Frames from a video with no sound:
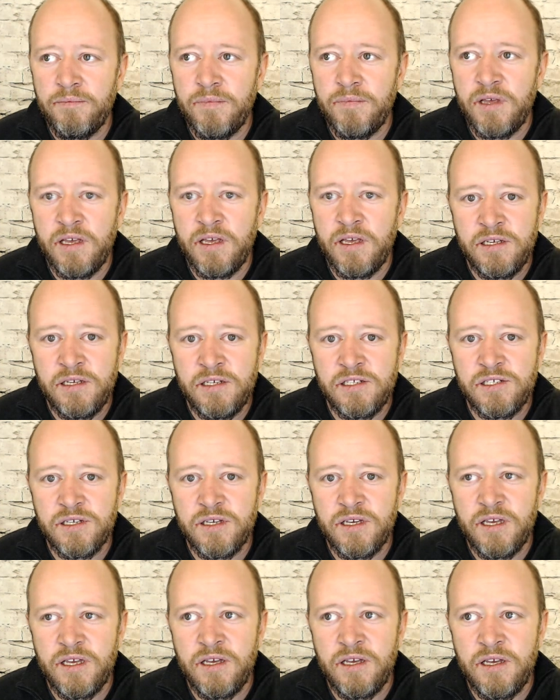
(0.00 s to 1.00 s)

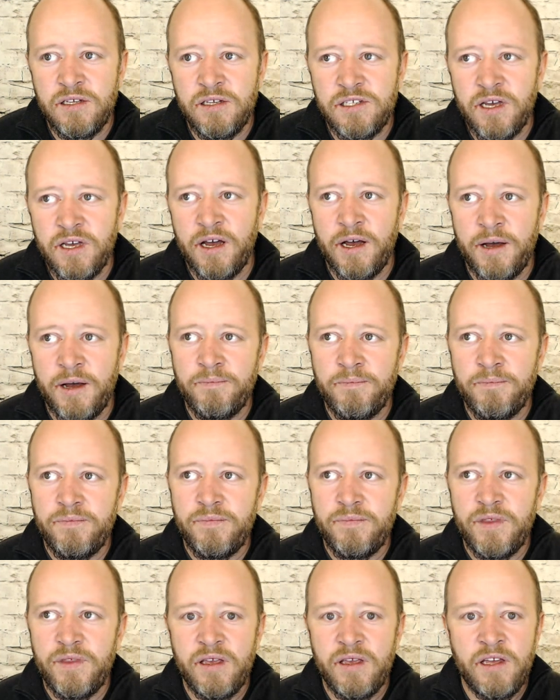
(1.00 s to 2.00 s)
is
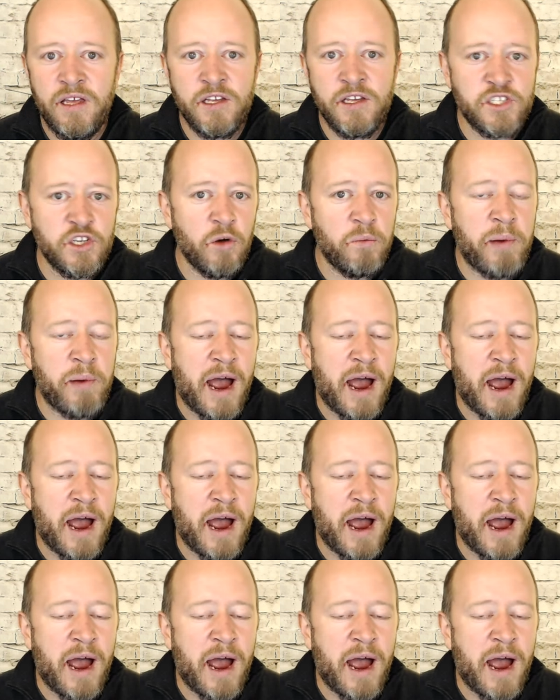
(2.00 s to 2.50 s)
so